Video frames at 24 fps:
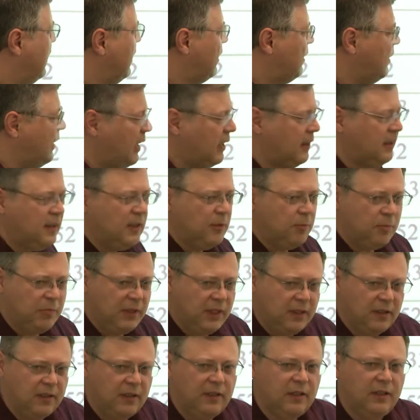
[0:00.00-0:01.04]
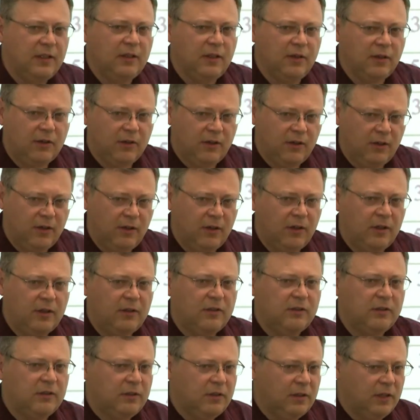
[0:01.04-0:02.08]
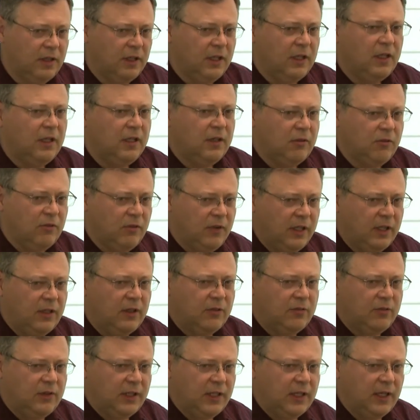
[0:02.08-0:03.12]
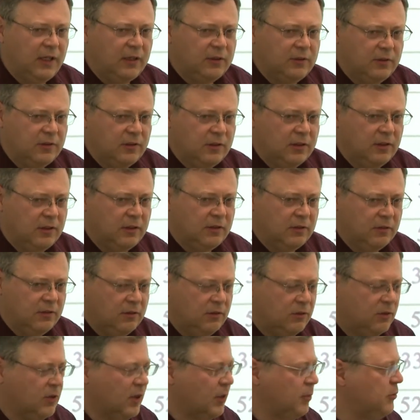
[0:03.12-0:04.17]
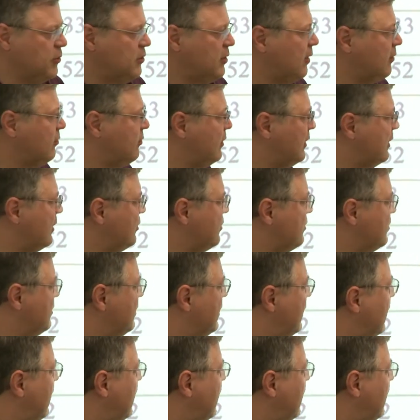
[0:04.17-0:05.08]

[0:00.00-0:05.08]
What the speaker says: that repeatedly occur with or without some suffix.